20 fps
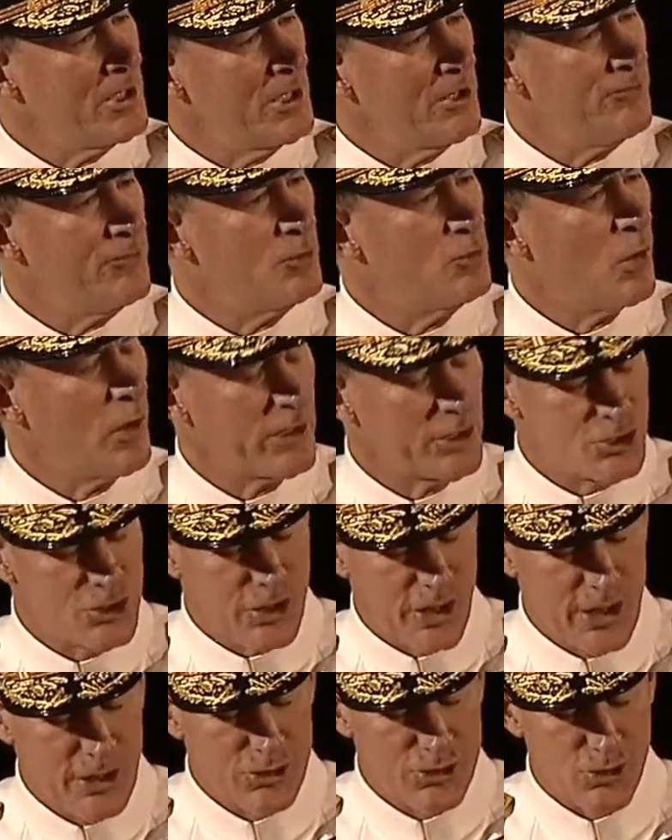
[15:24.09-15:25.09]
If you want to
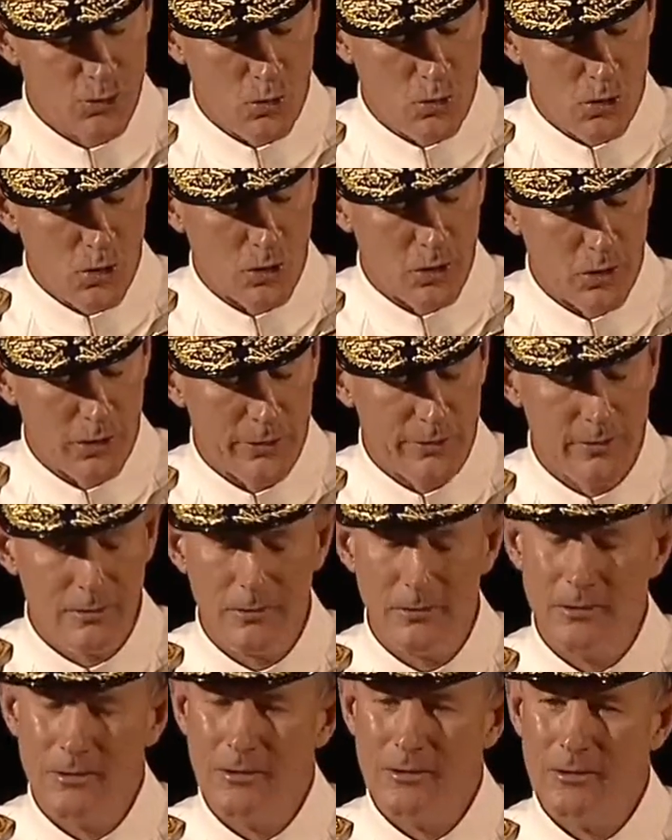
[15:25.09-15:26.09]
change the world,
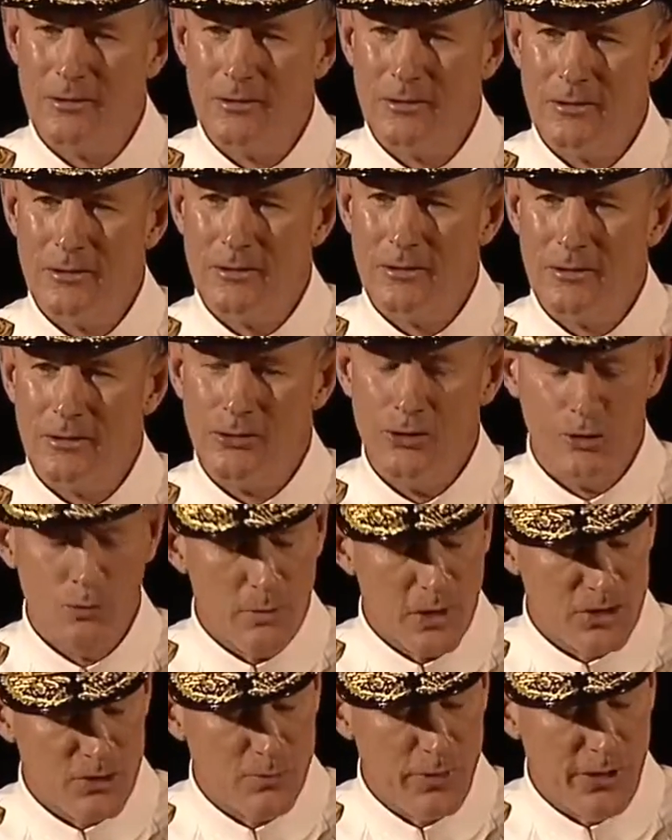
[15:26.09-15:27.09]
you must